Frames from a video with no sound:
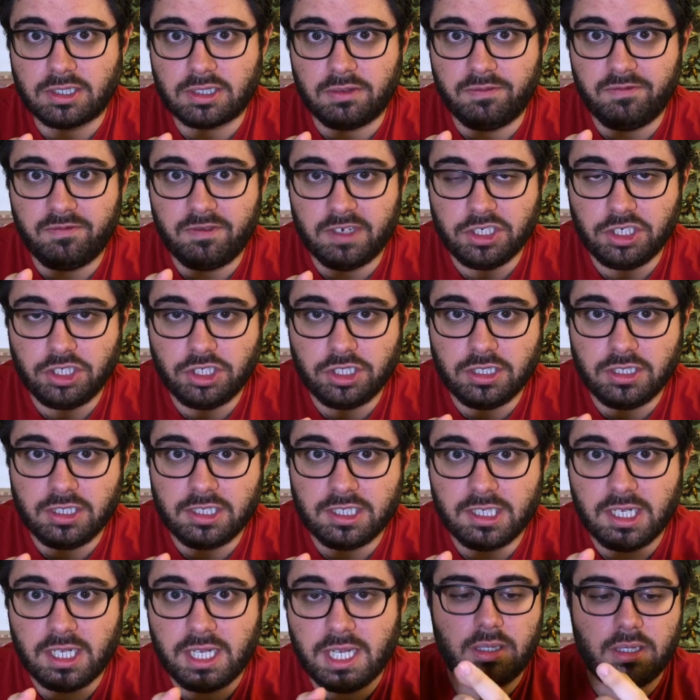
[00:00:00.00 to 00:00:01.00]

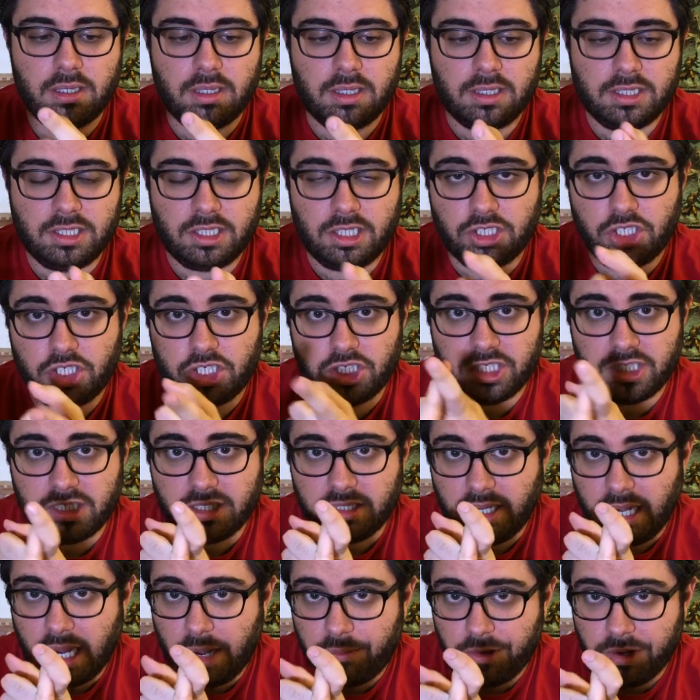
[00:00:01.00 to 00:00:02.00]
conventions, such as
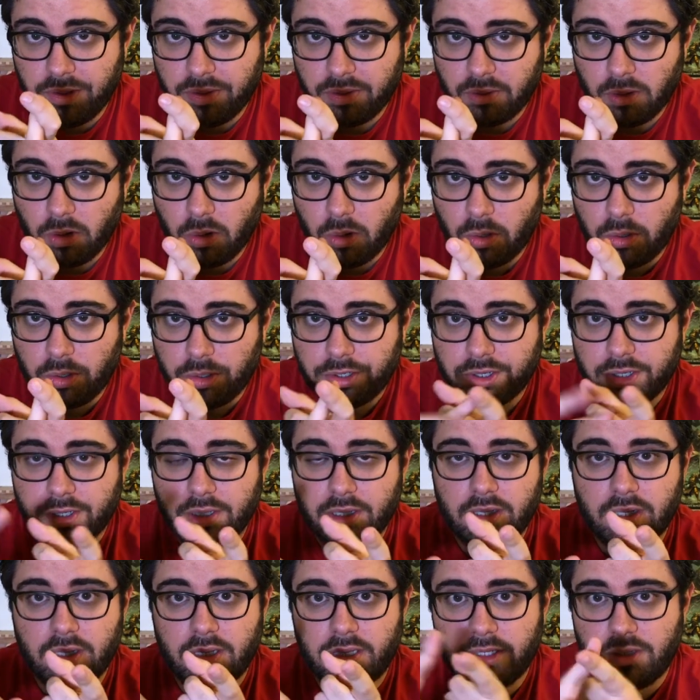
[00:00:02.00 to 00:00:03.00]
Labyrinth Lord,
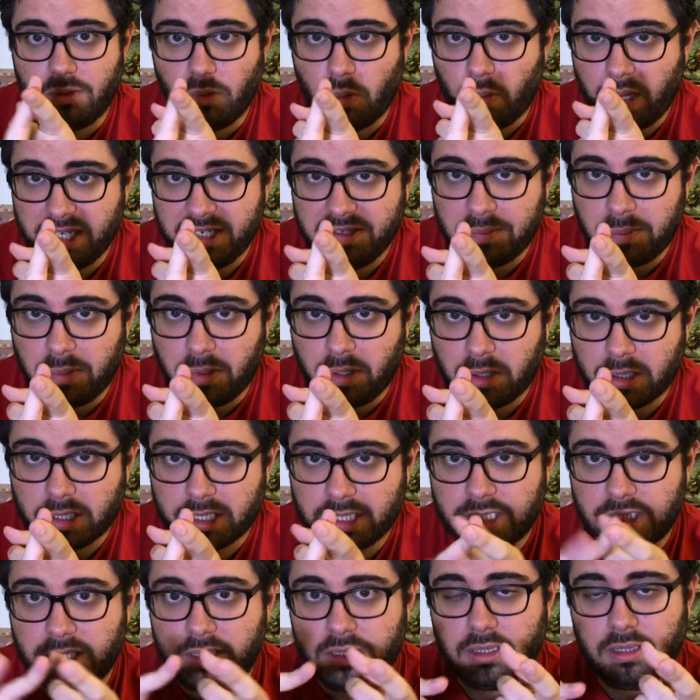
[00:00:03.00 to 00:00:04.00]
The White
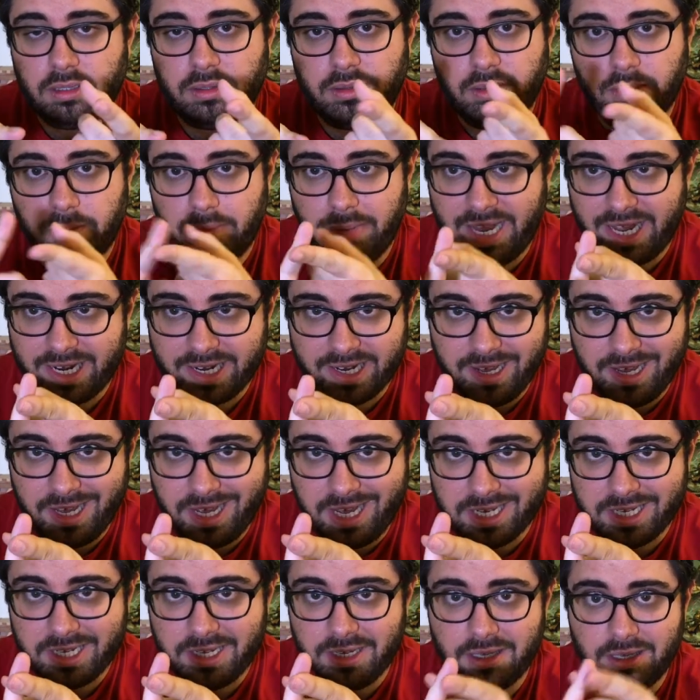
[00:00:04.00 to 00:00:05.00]
Box, Black
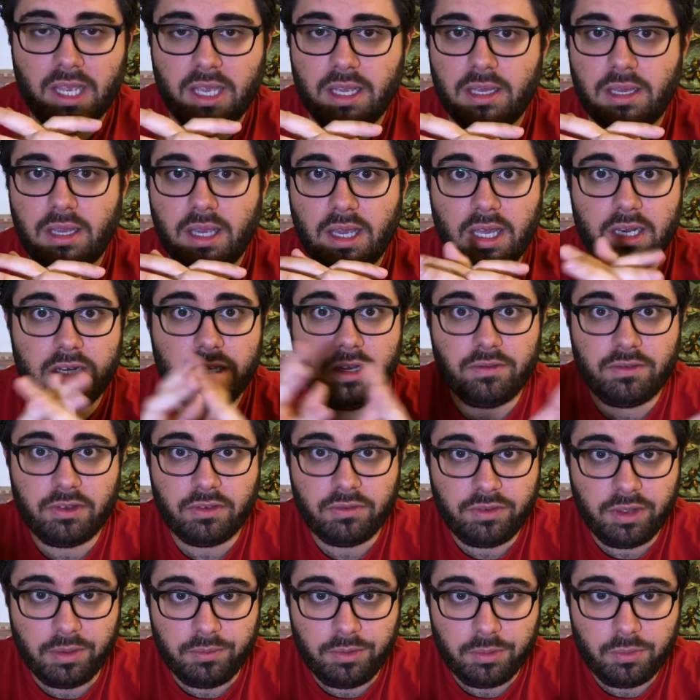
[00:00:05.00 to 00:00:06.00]
Hack, any of your
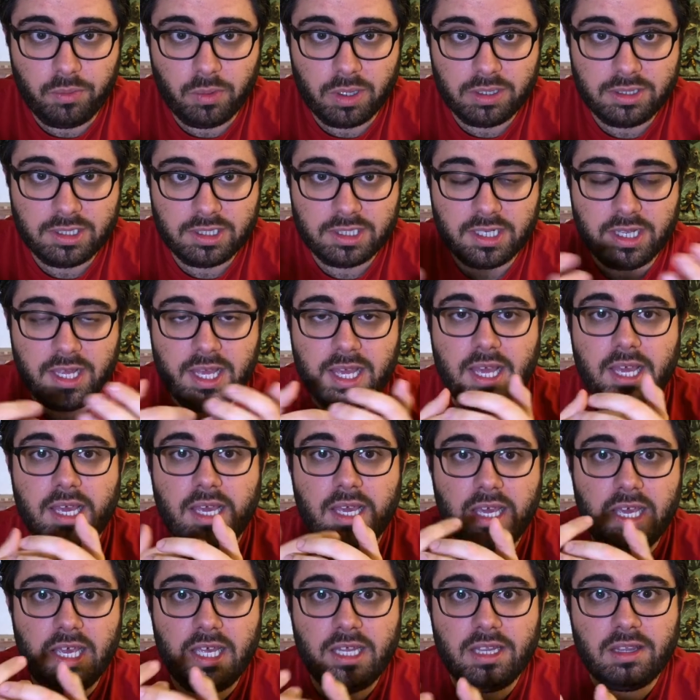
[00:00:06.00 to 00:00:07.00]
favorite ones,
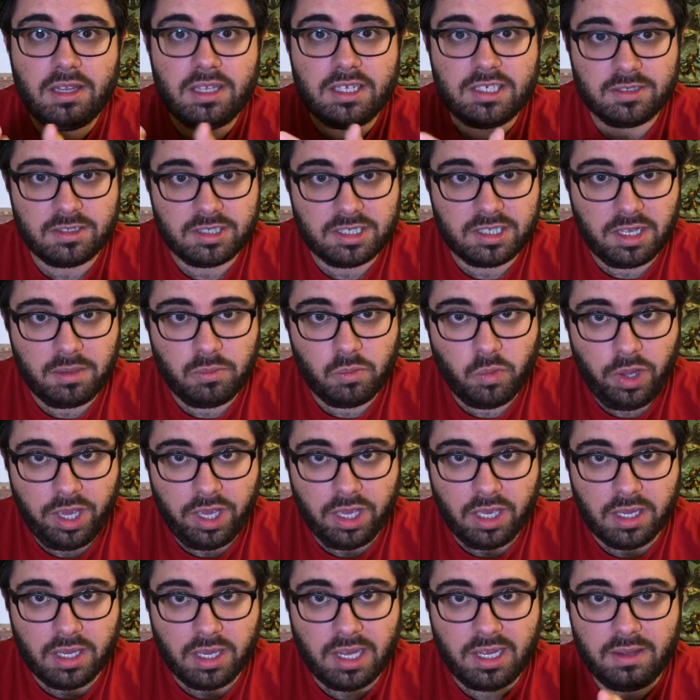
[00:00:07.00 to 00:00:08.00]
in this same
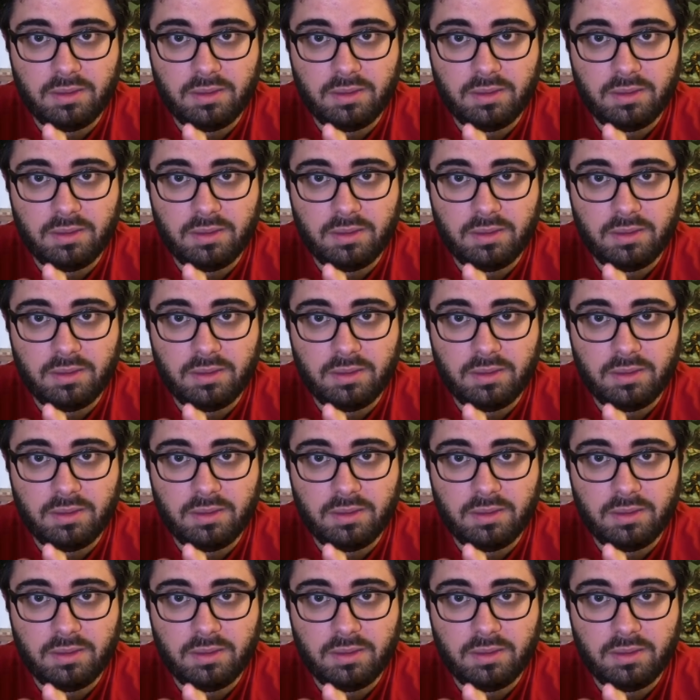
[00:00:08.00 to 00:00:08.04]
way.